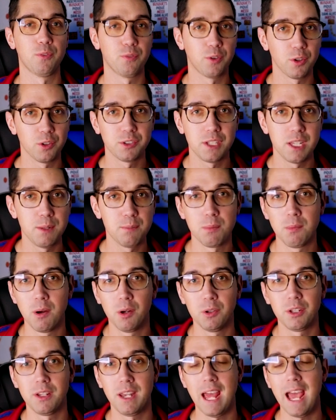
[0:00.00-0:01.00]
for first team
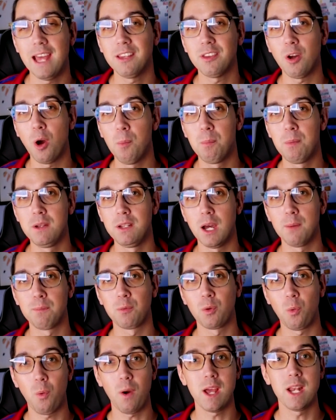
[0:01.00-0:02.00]
promotion has opened
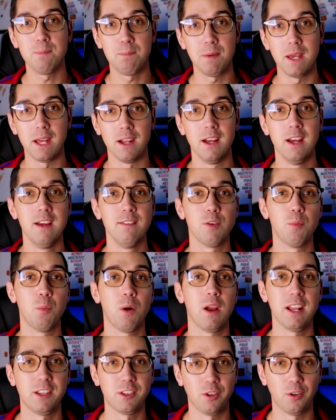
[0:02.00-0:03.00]
up quite a bit from
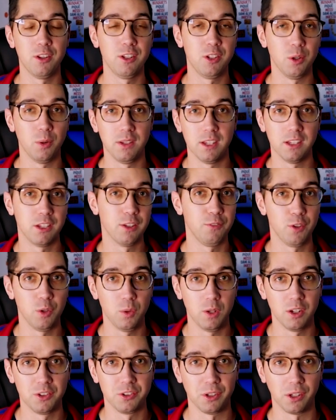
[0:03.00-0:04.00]
when I started doing this a few
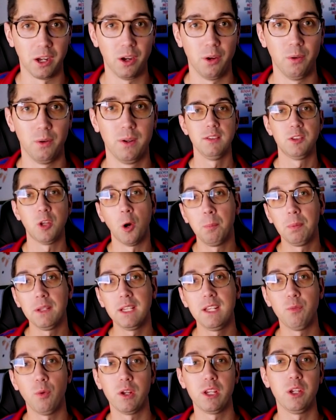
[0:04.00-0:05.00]
years ago. Don't
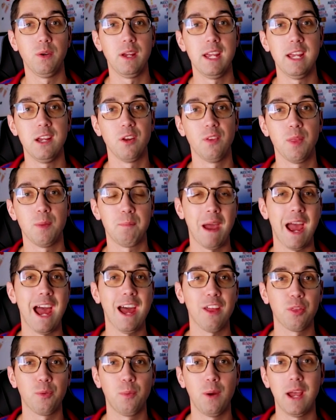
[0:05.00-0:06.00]
believe what you hear, the
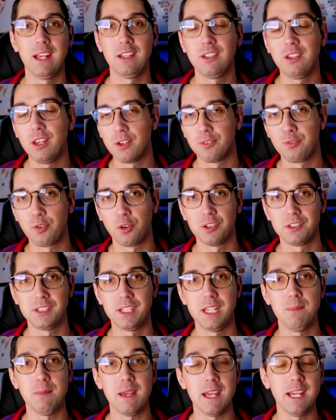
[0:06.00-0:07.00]
pathway to the first
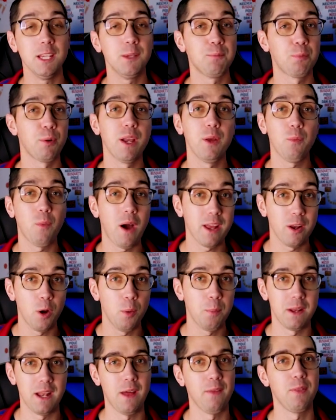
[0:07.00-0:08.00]
team is pretty wide
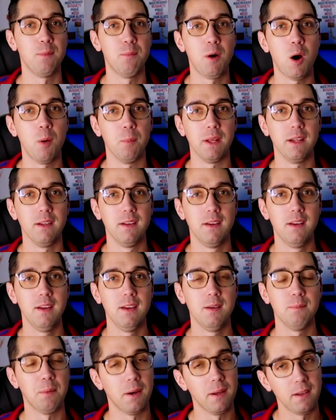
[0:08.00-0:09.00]
open at the moment.
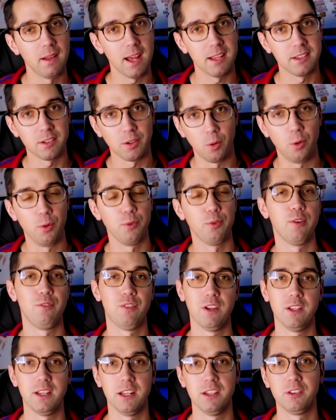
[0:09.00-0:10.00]
But as our old friend
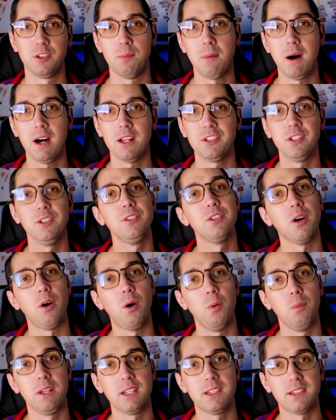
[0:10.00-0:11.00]
Frances Tomas used to
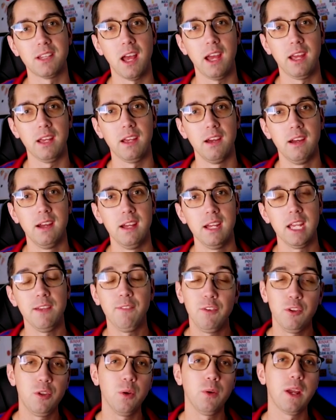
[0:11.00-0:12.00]
always say,
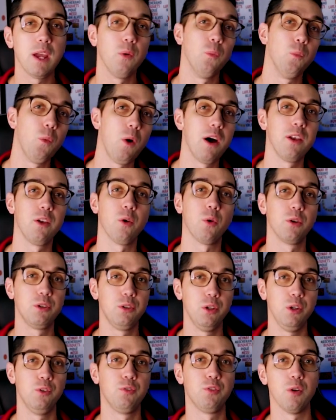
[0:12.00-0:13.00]
if you do get one or
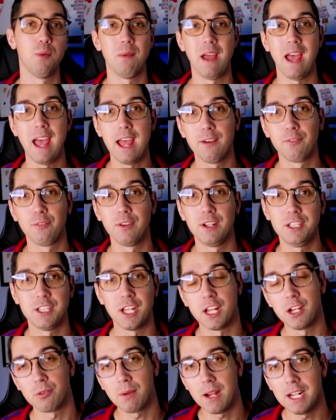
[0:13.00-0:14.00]
two from every
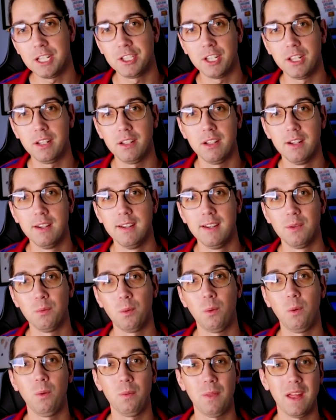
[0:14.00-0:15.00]
generation,
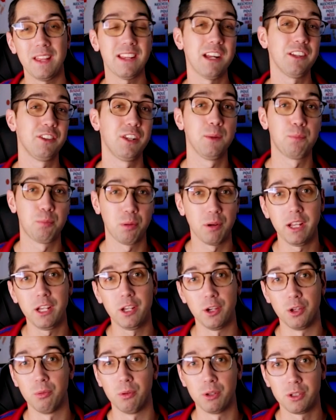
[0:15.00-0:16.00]
well, that's actually a pretty
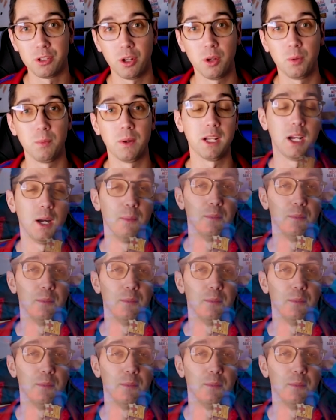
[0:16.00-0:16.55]
good return when it